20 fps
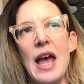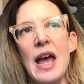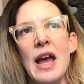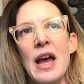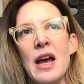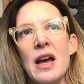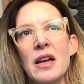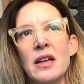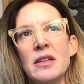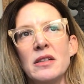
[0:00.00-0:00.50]

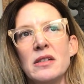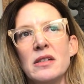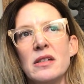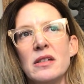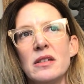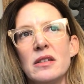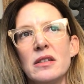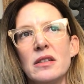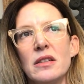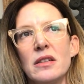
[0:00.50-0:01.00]
And
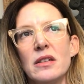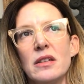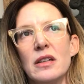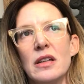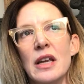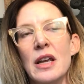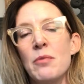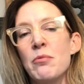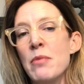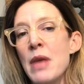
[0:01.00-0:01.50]

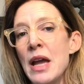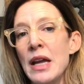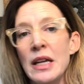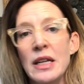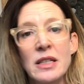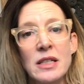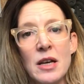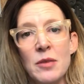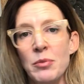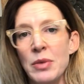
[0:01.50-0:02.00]
it may
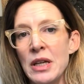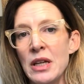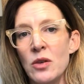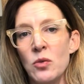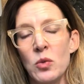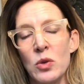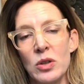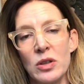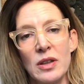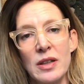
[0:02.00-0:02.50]
end up
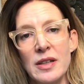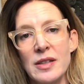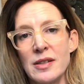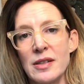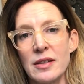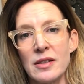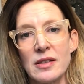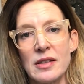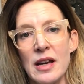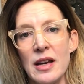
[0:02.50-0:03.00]
being worldly
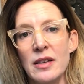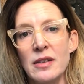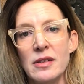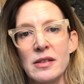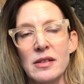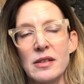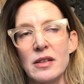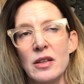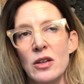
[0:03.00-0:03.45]
success,